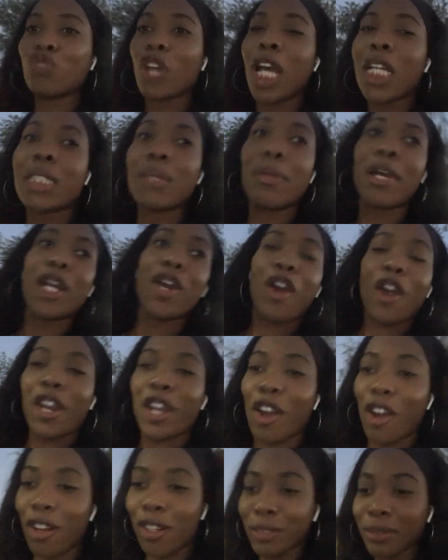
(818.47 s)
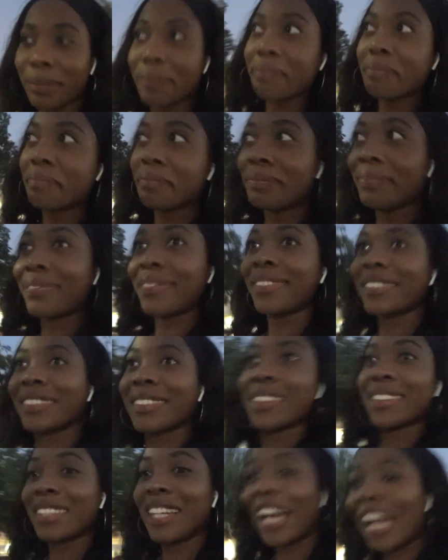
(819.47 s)
I see my car, y'all.
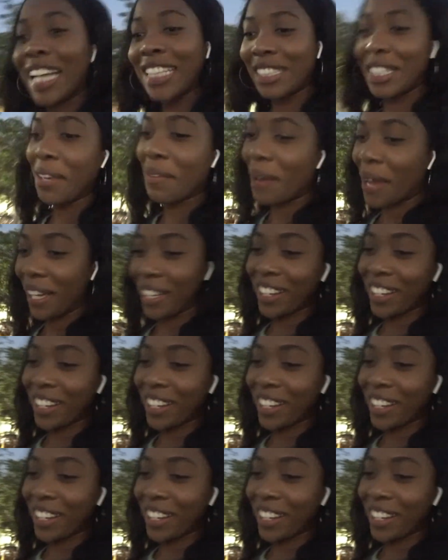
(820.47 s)
I see my